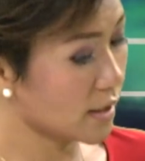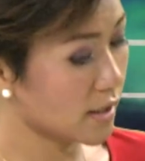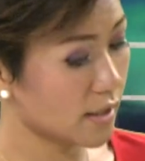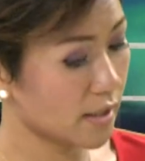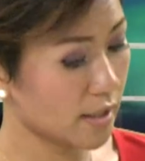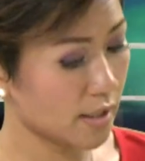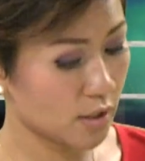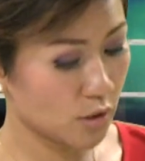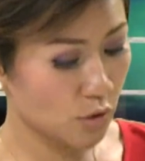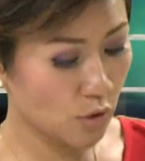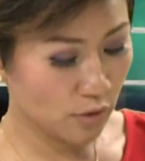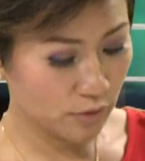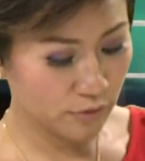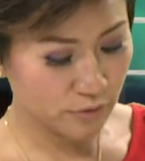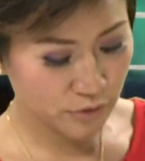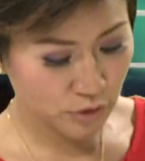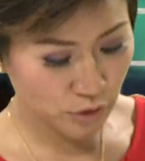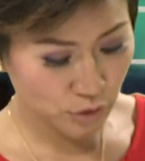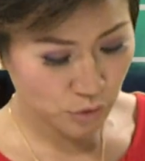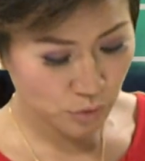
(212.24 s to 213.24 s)
in your
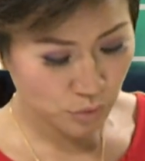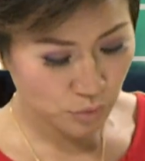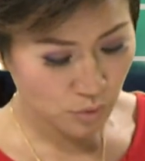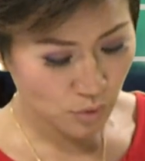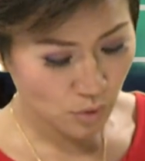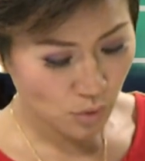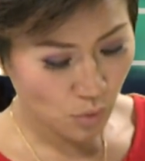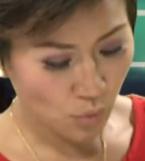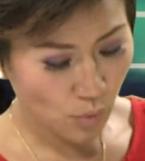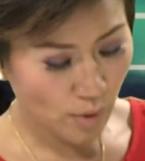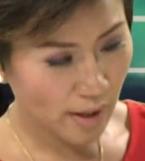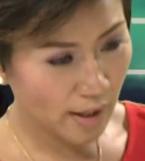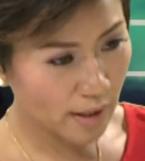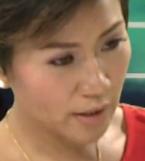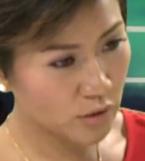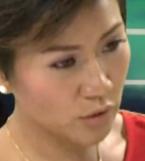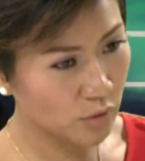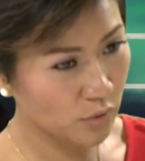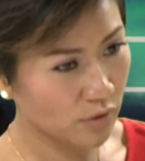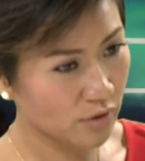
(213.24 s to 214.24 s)
view,
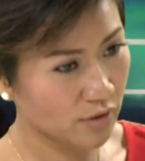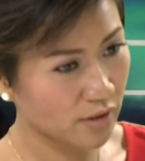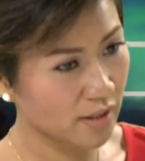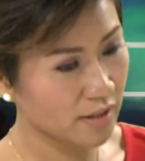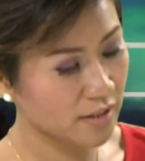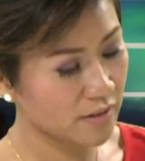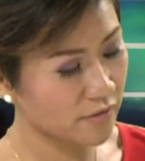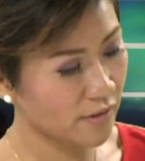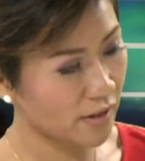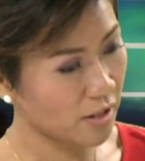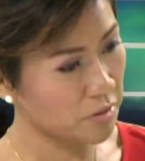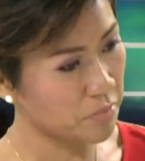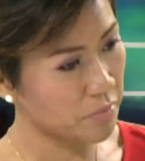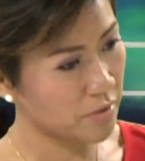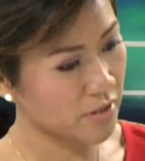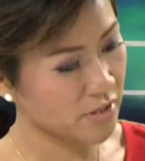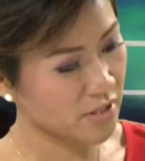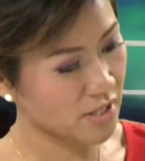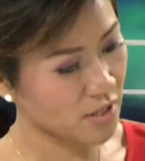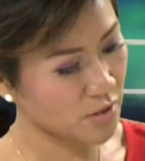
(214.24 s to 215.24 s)
where do you think
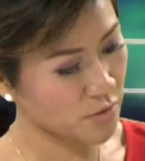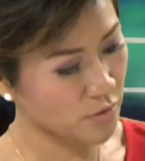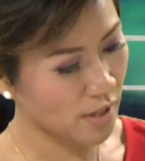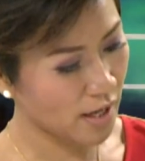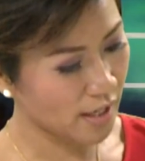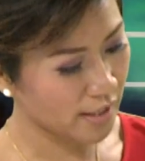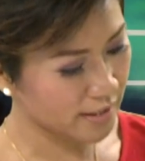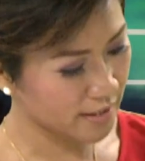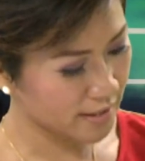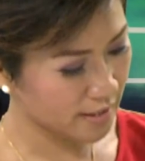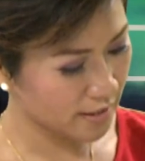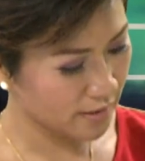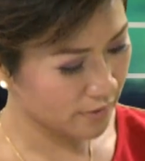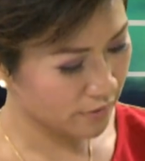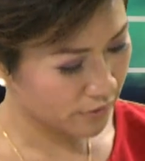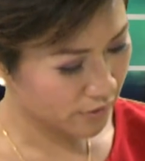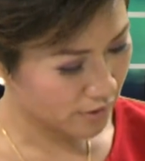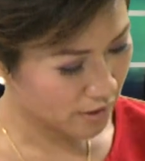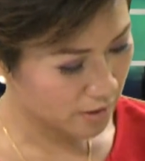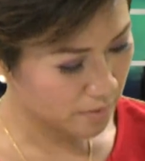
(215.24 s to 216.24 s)
developers and realty
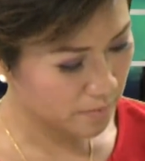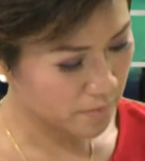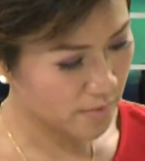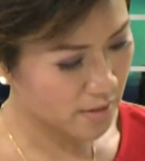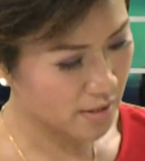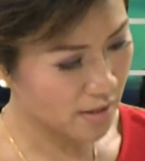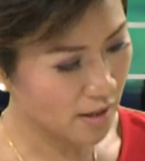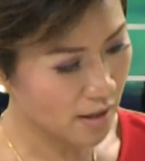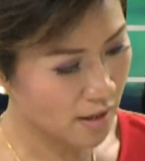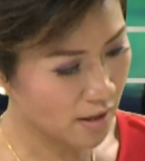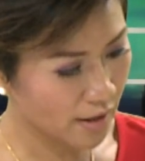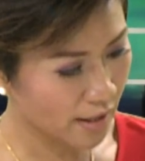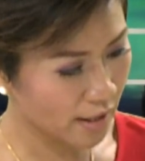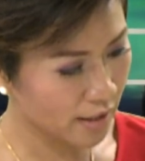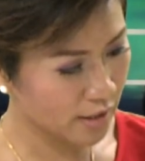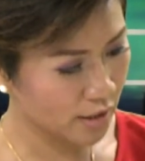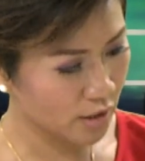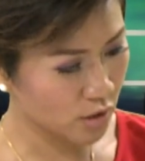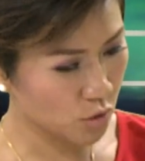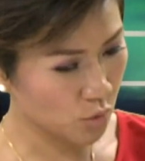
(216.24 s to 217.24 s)
firms are
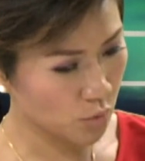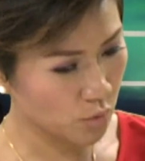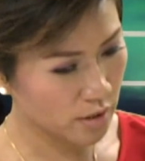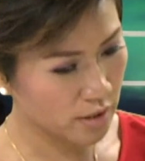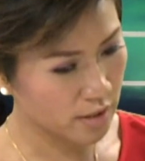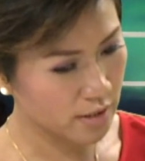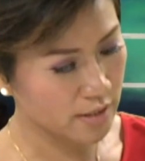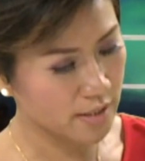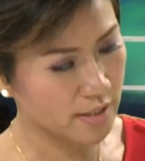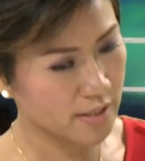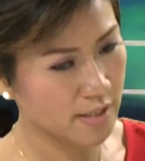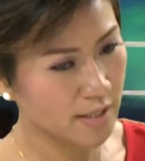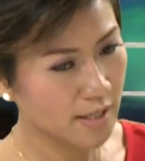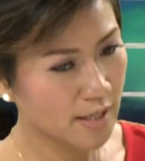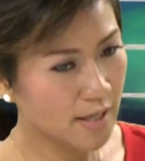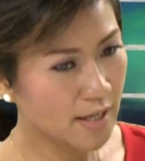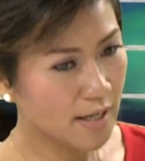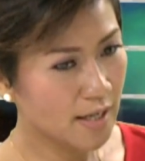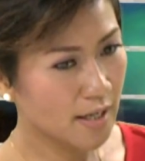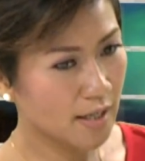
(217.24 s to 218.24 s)
heading towards?
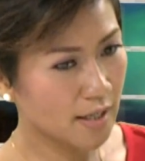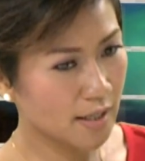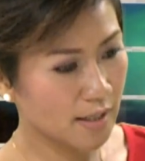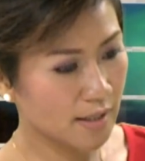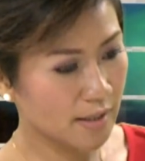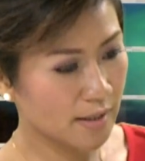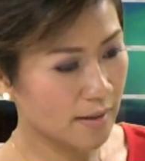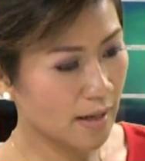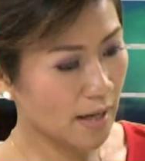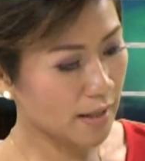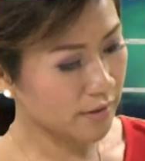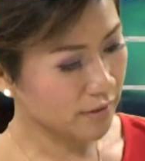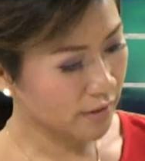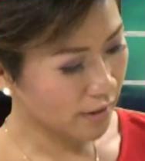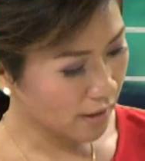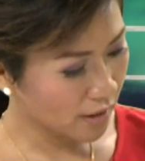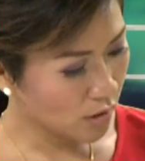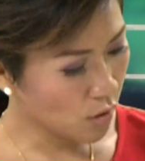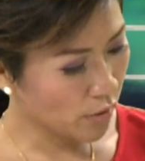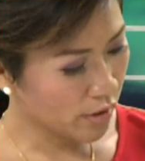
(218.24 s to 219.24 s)
Are
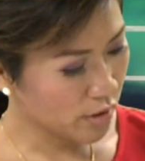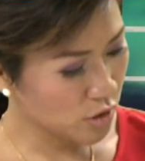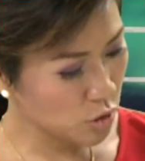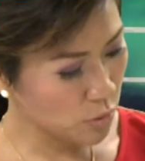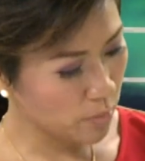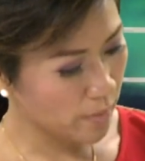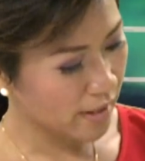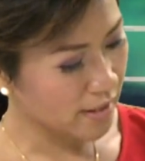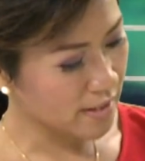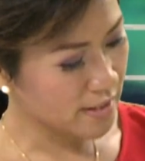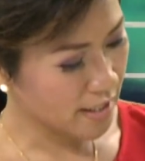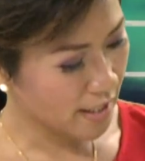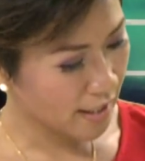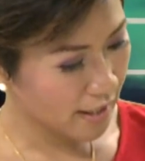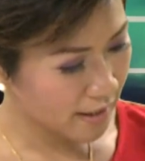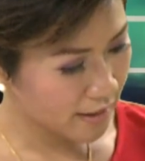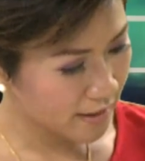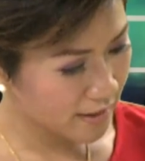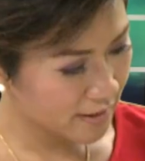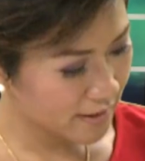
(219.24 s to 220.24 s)
they going to
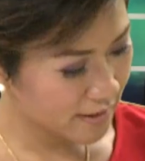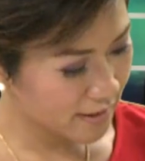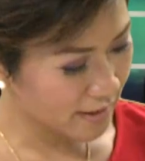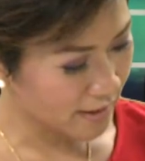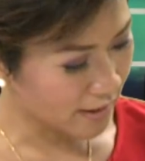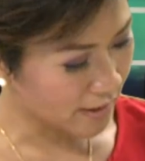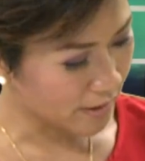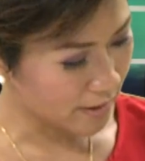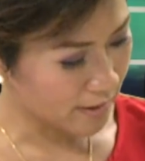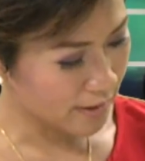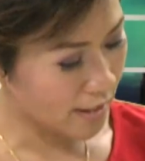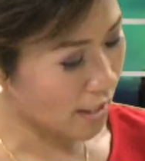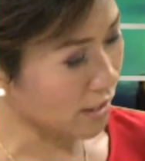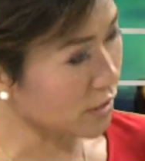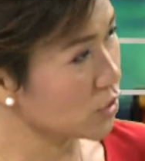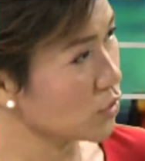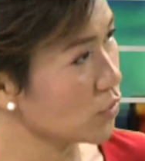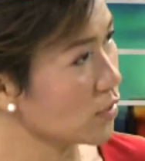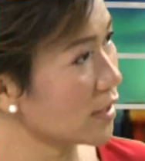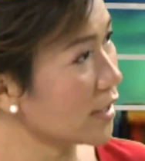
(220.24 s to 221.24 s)
maintain
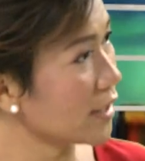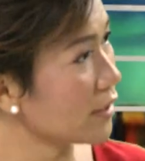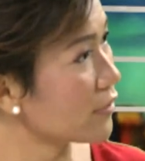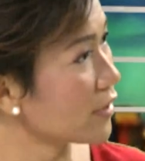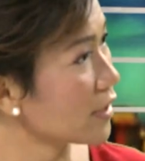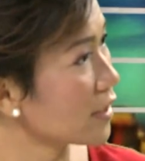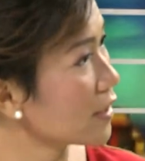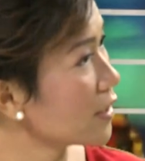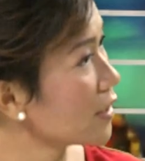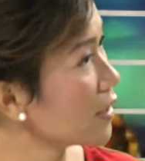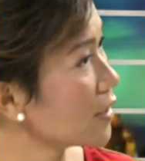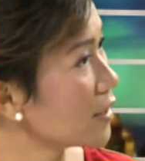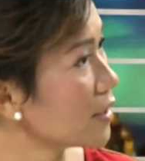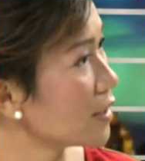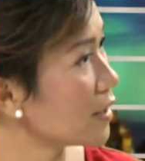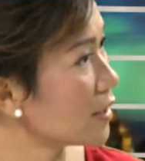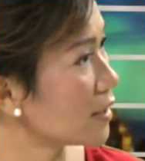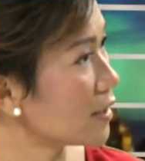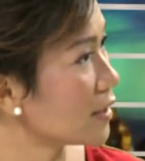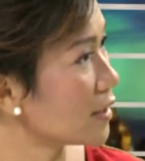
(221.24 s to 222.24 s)
luxury living
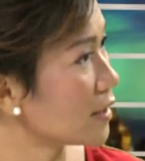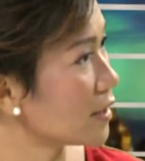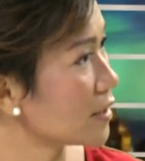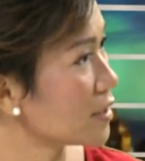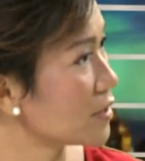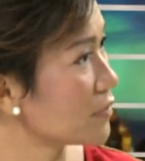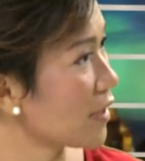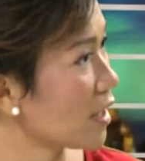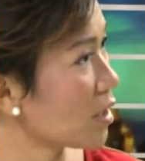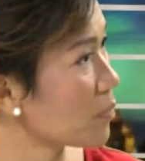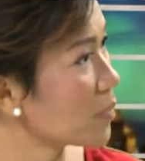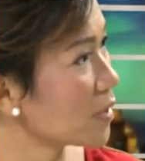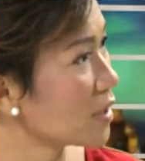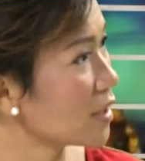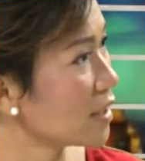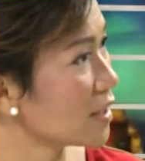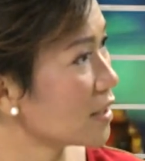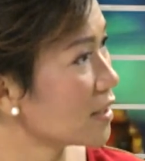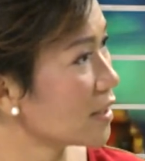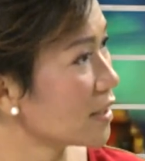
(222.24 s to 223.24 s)

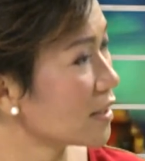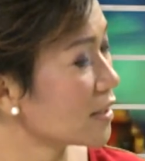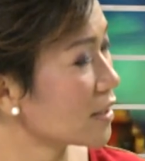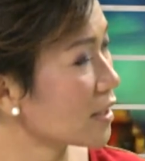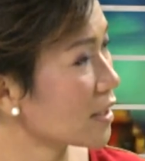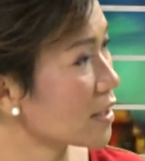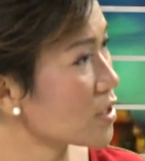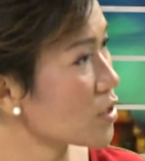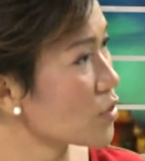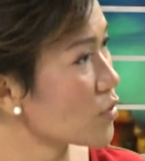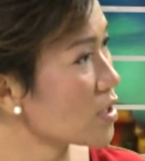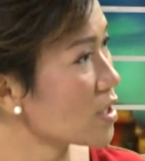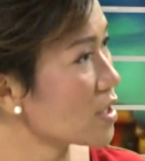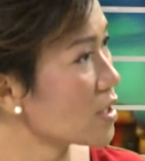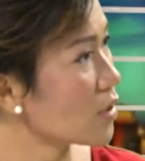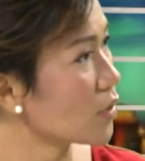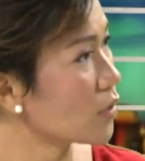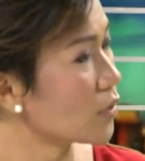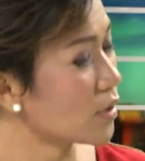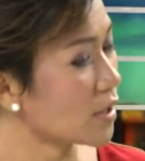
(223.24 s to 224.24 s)
development in the
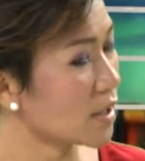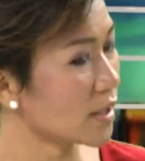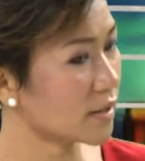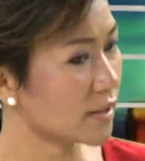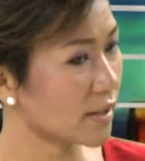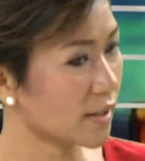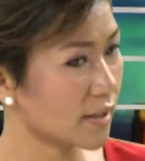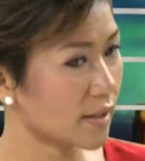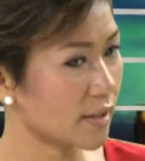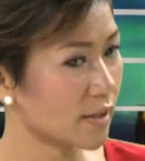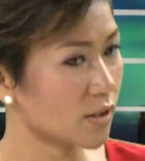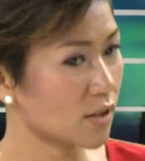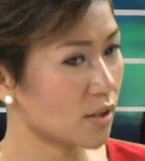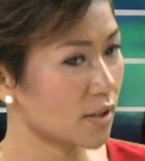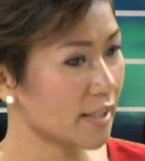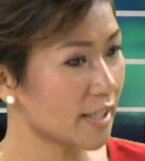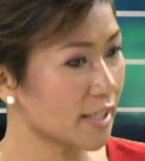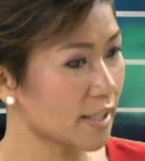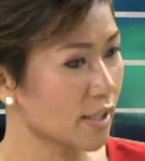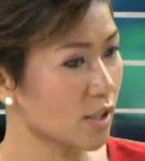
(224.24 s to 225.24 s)
country, or are they
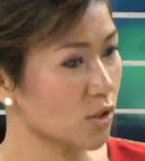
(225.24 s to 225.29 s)
leaning